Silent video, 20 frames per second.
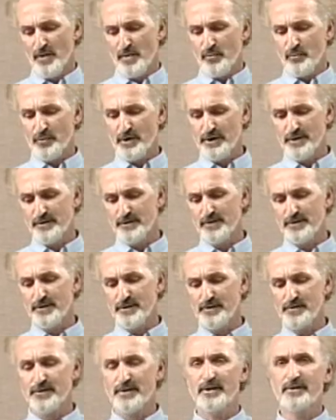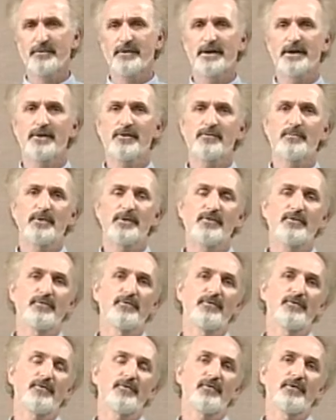One of the things that I would ask my
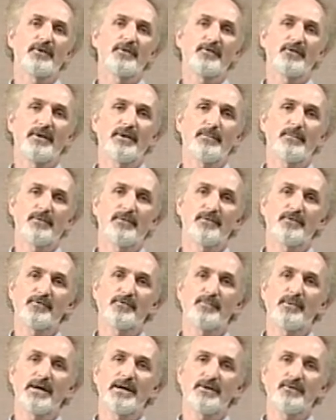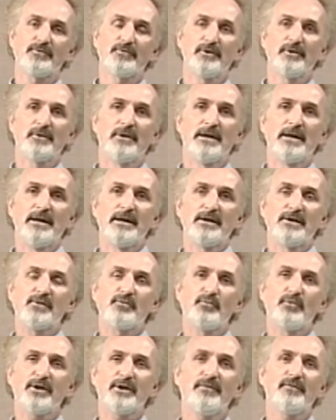students, for example, in this module
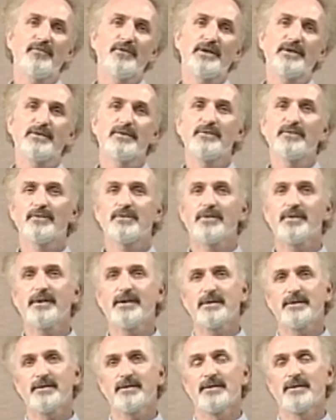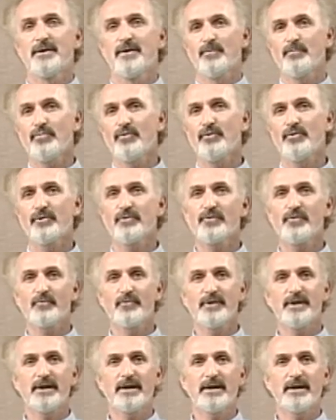is what effect do you think pores would